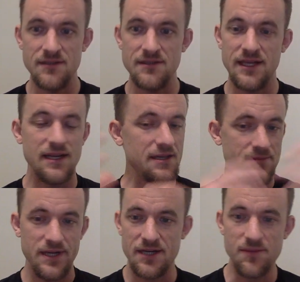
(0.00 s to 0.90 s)
they can
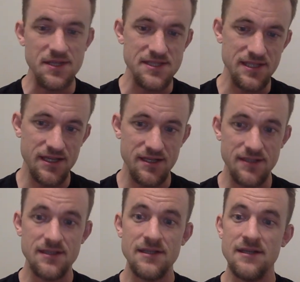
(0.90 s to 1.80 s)
come back months
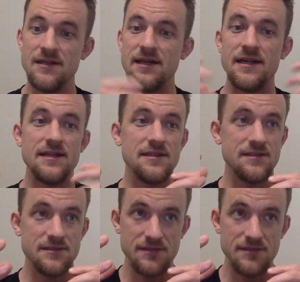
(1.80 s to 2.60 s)
later, and